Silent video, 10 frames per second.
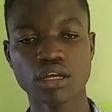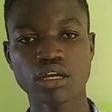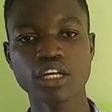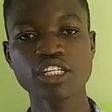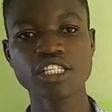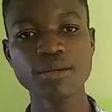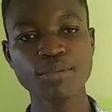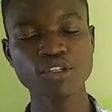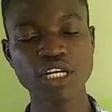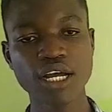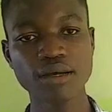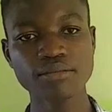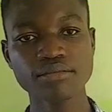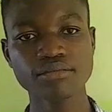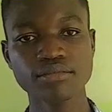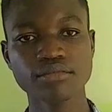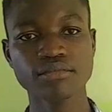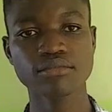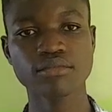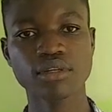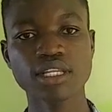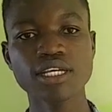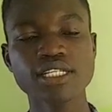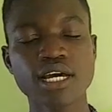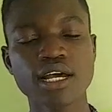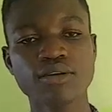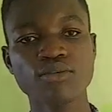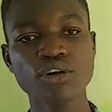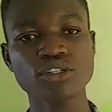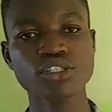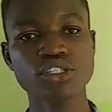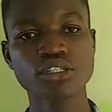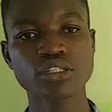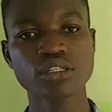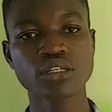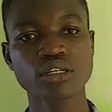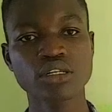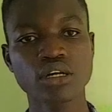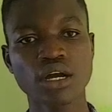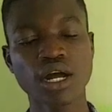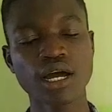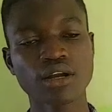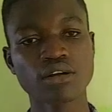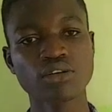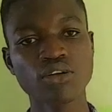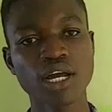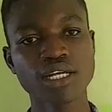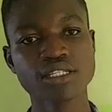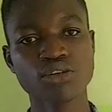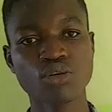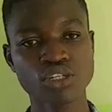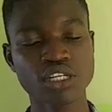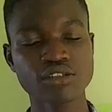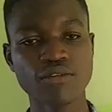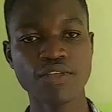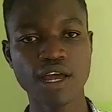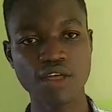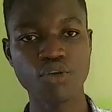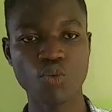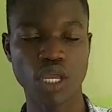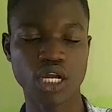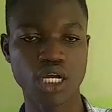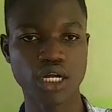In simple terms, these are what are known as causes of the earthquake.